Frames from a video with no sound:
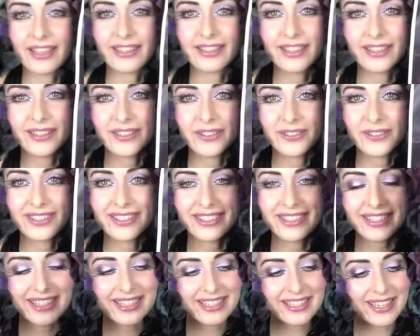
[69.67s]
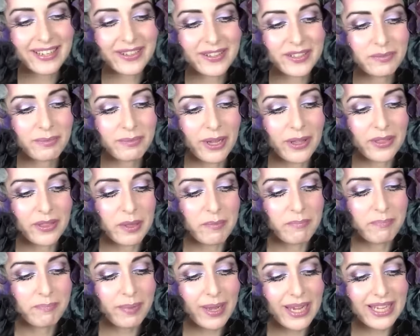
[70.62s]
and then there's details about
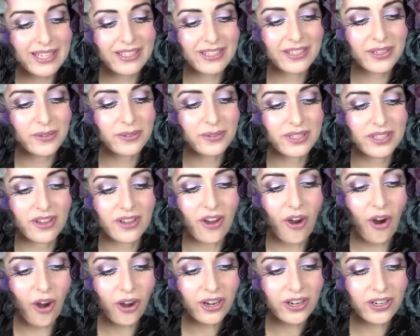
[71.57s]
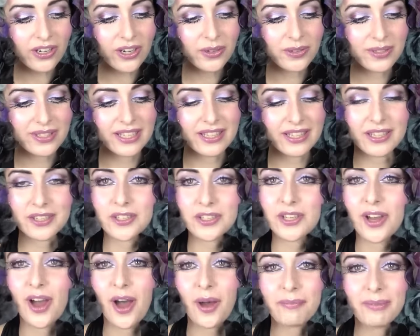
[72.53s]
the bass notes, the heart notes, and the
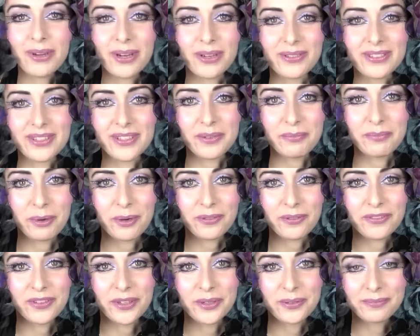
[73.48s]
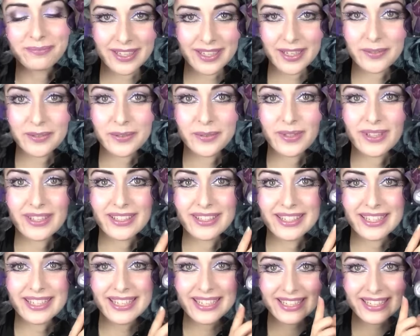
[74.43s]
top notes of the perfume. Comes with
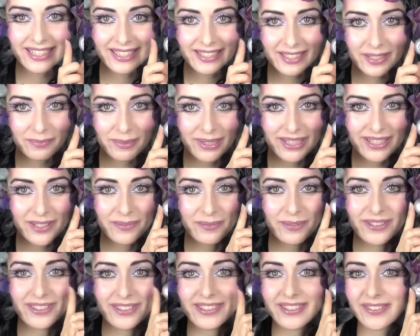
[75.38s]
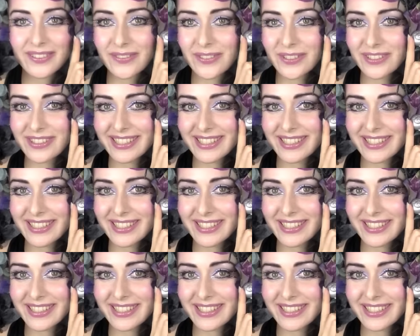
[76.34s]
an indispensable silver